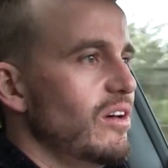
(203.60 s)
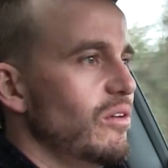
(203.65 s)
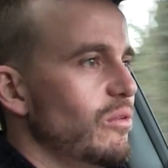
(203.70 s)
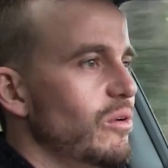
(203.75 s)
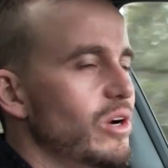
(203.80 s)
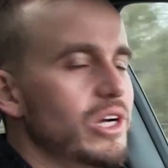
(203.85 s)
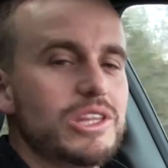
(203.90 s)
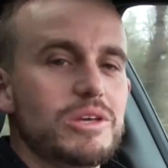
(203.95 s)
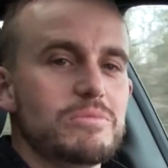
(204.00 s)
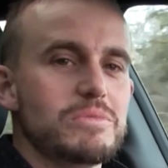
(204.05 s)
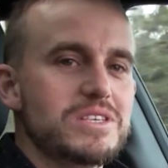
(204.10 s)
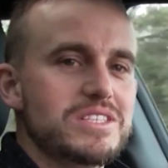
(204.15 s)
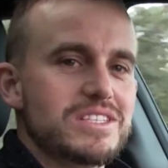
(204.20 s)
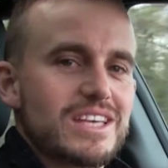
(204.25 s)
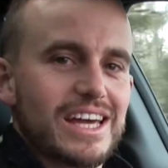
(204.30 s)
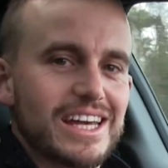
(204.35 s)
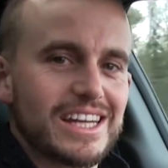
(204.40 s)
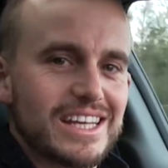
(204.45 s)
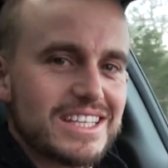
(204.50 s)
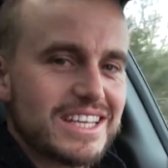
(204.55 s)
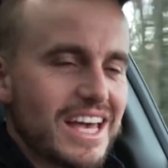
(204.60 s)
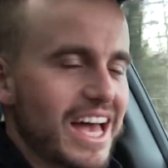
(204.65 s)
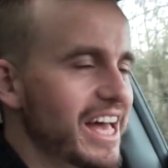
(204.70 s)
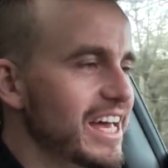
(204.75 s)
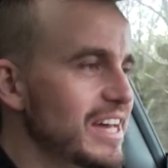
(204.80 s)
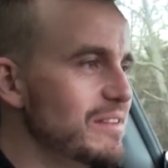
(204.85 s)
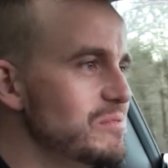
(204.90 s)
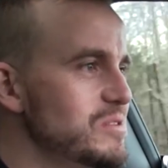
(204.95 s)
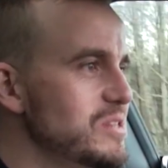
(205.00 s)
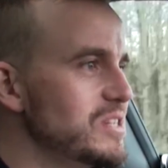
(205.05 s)
We're in the
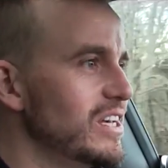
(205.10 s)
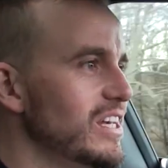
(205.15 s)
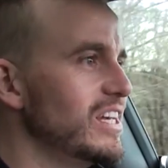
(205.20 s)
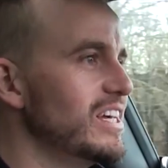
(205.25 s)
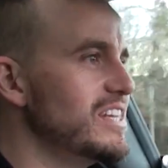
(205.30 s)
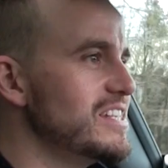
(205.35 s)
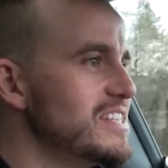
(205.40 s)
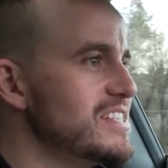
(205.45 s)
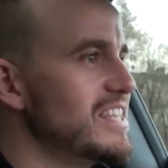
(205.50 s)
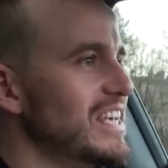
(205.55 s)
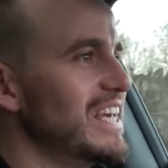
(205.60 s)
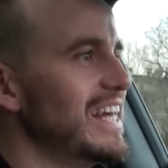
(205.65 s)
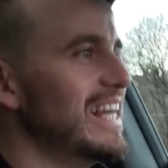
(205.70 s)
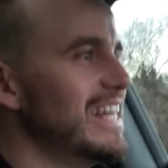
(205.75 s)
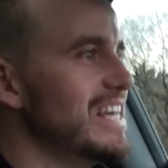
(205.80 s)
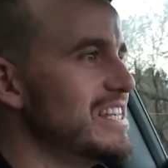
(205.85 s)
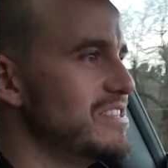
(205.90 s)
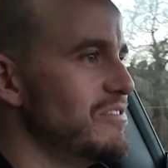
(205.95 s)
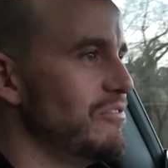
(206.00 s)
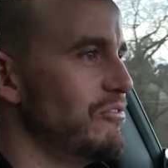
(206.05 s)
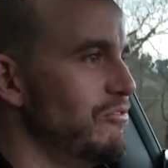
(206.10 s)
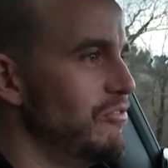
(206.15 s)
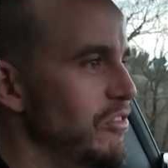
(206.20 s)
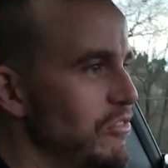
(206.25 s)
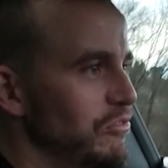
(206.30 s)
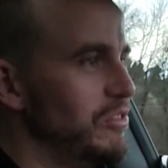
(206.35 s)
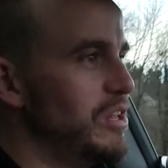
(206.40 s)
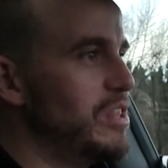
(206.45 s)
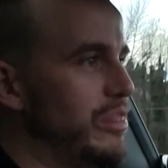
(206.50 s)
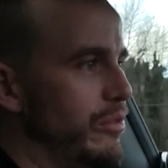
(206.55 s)
Mercedes-AMG CLS
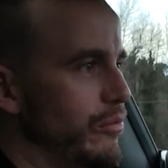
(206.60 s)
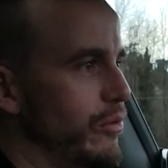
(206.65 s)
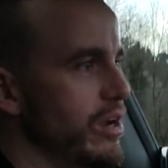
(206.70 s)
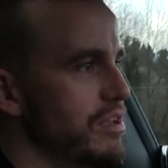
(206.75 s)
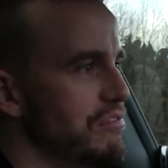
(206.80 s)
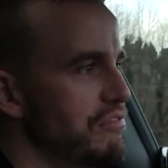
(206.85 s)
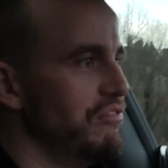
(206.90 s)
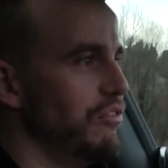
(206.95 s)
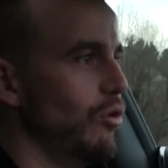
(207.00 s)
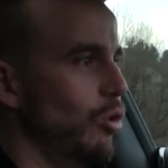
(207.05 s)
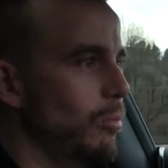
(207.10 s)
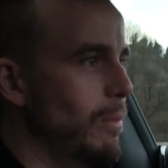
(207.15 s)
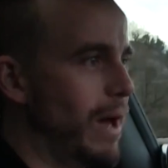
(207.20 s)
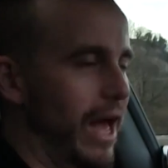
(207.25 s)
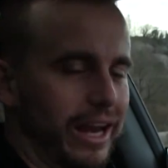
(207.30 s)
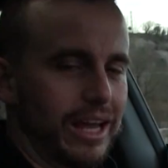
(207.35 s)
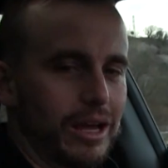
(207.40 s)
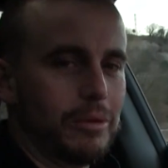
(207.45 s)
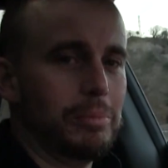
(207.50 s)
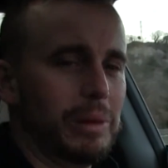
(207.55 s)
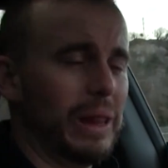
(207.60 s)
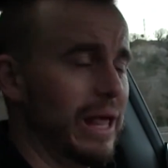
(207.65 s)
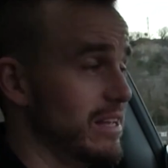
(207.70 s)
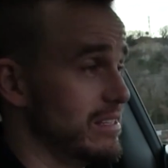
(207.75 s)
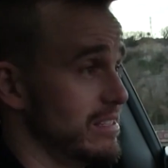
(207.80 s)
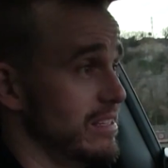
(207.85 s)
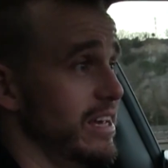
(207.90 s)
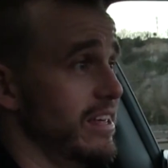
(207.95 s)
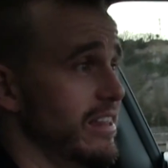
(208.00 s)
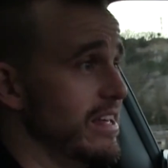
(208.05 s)
53 4MATIC
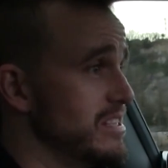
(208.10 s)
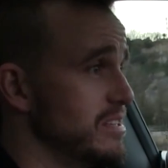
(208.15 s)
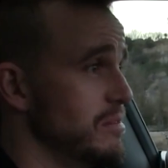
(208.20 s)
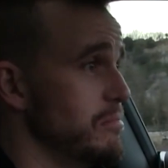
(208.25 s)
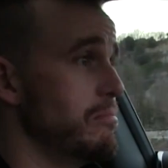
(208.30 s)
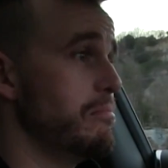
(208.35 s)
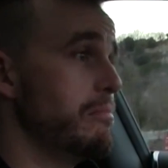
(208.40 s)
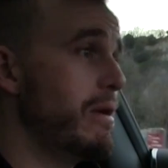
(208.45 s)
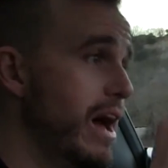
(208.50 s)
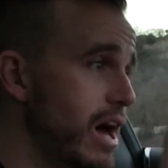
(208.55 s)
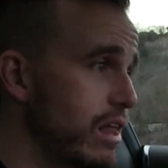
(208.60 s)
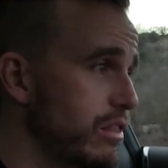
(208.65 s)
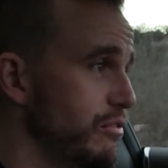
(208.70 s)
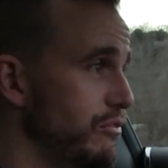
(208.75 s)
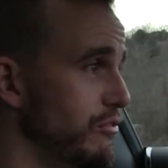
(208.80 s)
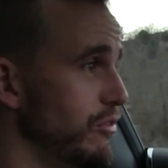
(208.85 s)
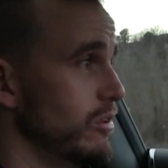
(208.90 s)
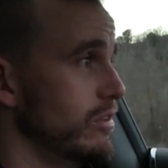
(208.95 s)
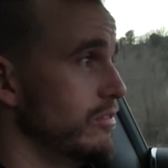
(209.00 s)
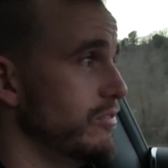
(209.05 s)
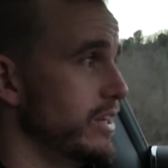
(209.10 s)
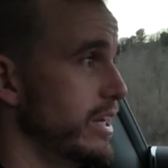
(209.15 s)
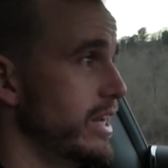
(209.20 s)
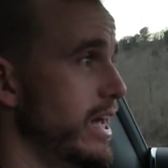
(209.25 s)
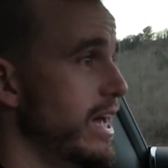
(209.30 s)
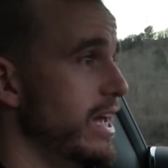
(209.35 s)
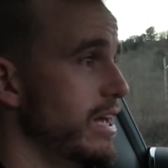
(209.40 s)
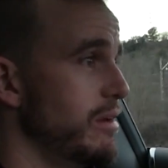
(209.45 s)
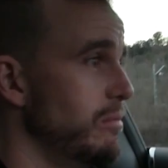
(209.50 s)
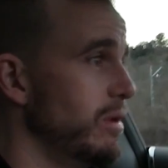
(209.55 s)
Plus. Now that's a mouthful of a
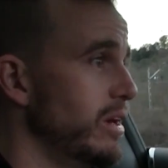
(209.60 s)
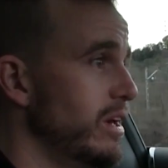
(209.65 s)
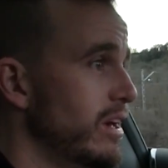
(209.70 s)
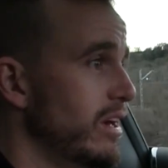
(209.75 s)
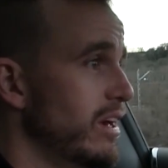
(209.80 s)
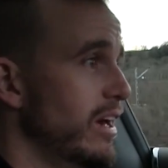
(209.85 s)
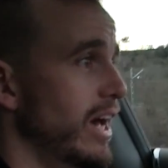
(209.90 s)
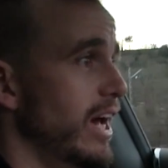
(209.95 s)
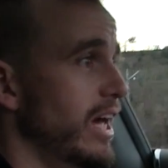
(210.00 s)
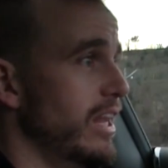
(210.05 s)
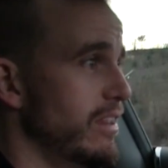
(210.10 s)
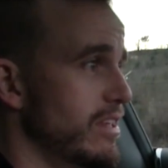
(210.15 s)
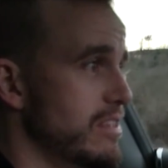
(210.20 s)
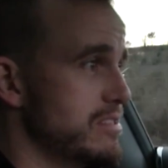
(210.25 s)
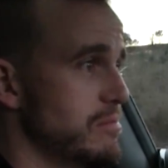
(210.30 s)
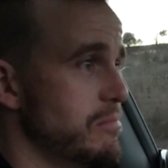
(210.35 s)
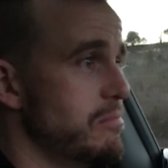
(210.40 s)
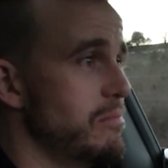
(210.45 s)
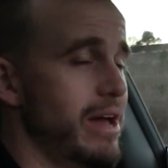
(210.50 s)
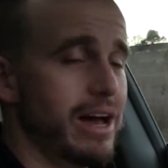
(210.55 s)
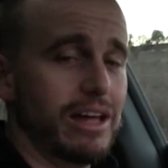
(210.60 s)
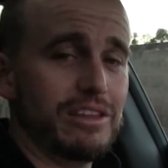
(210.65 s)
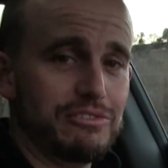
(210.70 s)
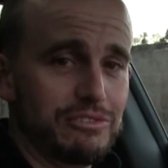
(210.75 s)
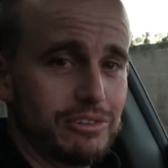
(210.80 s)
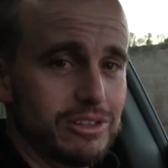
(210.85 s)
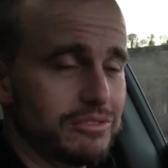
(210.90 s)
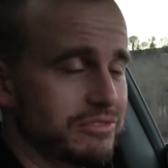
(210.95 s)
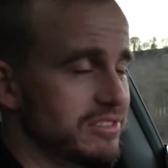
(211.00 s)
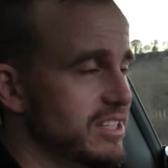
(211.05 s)
name, and there's a
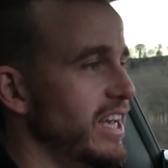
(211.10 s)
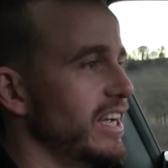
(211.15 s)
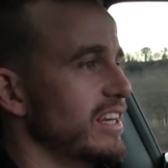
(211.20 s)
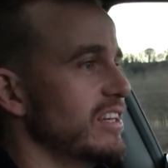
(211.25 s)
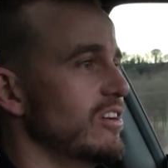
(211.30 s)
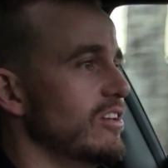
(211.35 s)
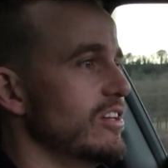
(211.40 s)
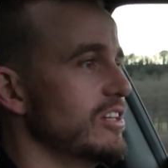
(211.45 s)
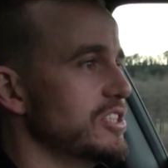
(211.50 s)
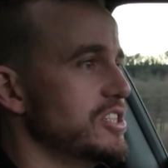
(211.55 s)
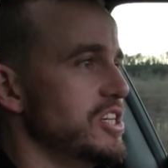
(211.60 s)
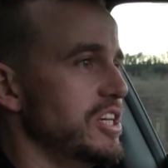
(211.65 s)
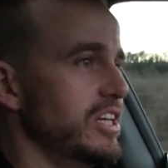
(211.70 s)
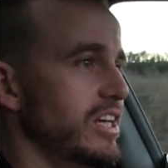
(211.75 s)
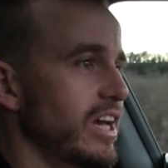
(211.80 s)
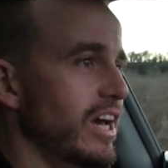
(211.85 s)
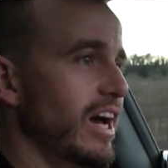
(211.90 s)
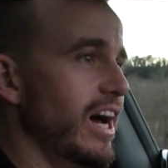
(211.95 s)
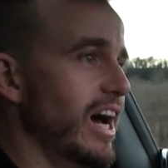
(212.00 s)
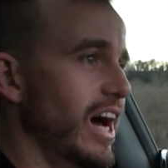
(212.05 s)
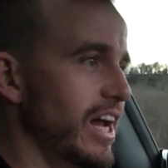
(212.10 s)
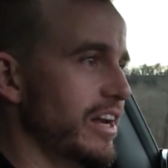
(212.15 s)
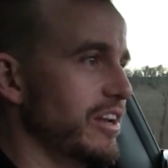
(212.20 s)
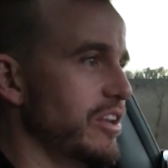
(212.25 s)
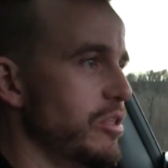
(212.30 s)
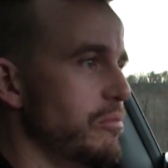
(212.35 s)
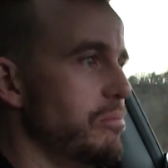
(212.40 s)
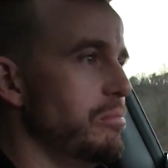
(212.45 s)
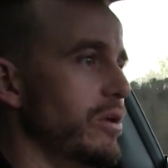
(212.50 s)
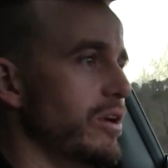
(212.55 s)
mouthful of technology
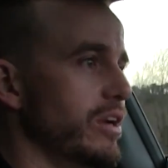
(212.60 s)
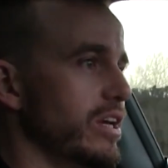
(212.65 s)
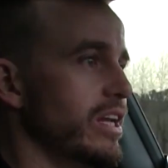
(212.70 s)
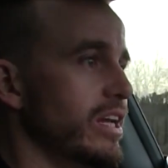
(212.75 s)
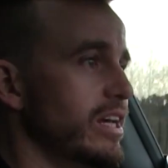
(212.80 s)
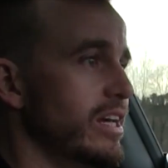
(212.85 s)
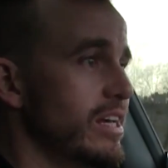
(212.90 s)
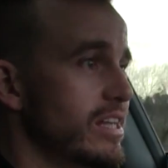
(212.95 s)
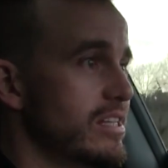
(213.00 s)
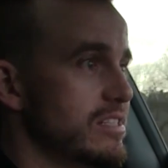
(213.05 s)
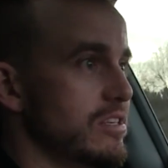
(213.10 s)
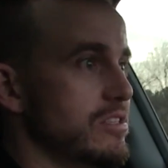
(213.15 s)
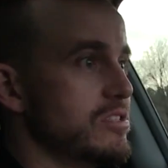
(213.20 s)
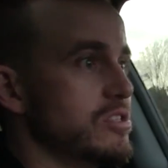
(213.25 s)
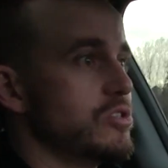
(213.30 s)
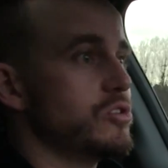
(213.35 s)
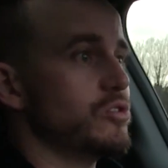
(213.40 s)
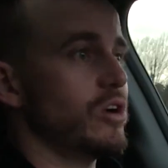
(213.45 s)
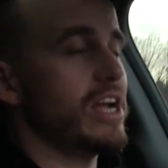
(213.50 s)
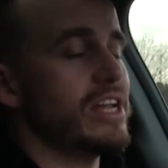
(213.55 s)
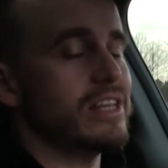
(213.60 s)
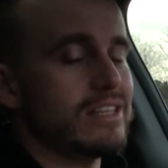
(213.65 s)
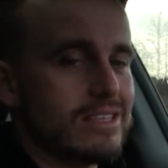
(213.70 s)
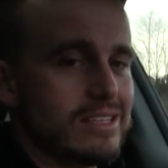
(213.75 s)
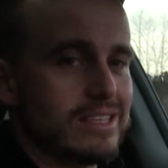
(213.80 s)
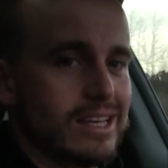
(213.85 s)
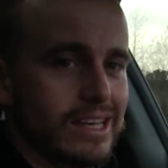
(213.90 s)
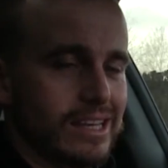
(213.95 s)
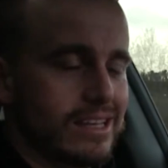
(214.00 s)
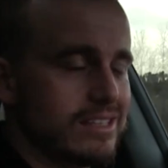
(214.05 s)
under the bonnet. It's a straight
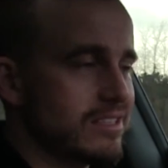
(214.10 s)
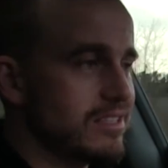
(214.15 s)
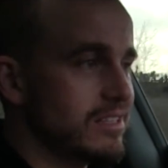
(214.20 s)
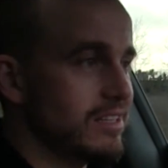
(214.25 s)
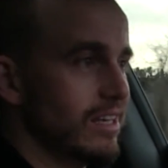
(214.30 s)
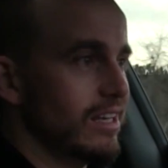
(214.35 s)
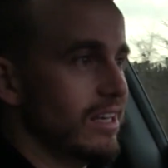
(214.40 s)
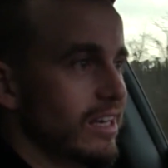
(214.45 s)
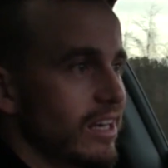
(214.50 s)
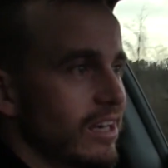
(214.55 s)
6